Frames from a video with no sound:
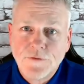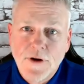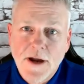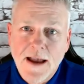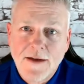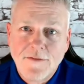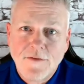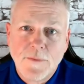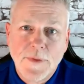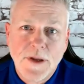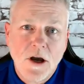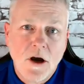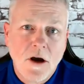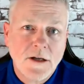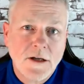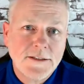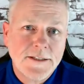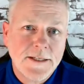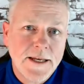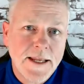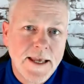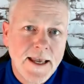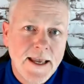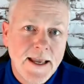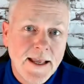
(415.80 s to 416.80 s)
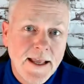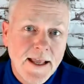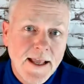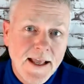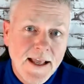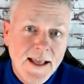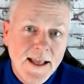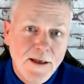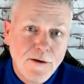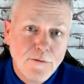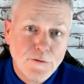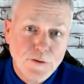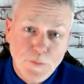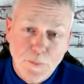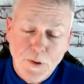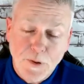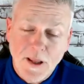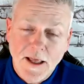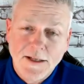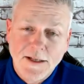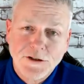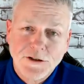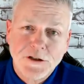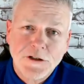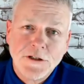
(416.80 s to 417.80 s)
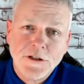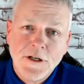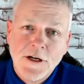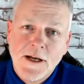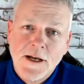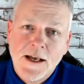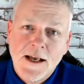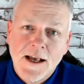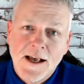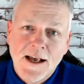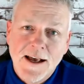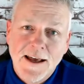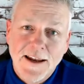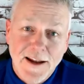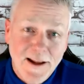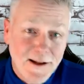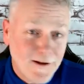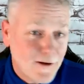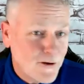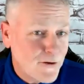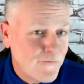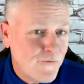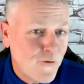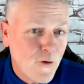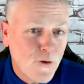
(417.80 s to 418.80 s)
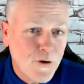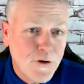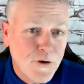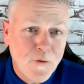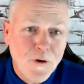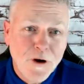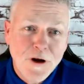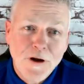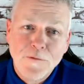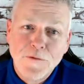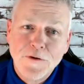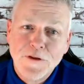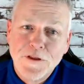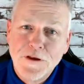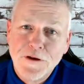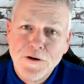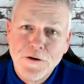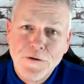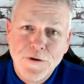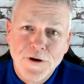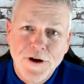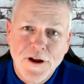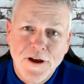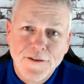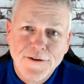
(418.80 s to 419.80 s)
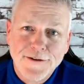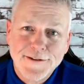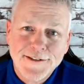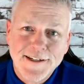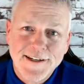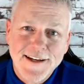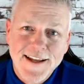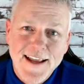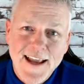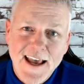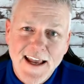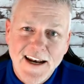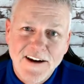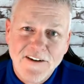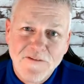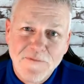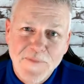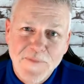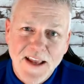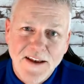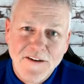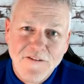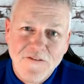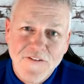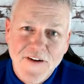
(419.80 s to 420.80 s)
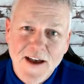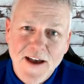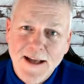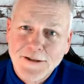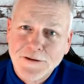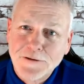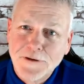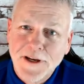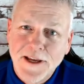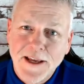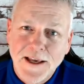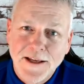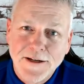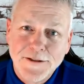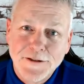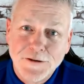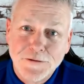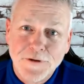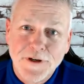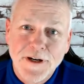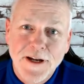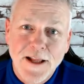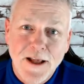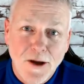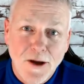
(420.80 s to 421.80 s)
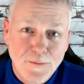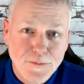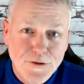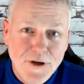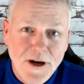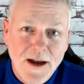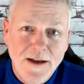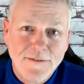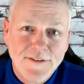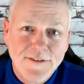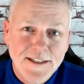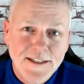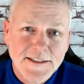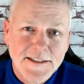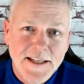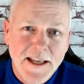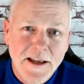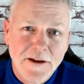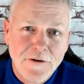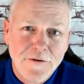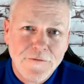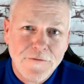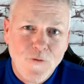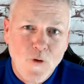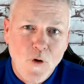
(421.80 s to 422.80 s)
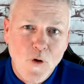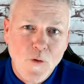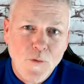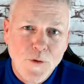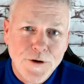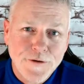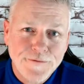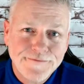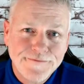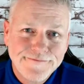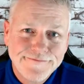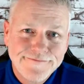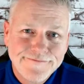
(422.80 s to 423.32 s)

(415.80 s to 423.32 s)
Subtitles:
having me on today. It was a pleasure. And I look forward to working with you and others in the additive manufacturing industry to help drive this standard forward.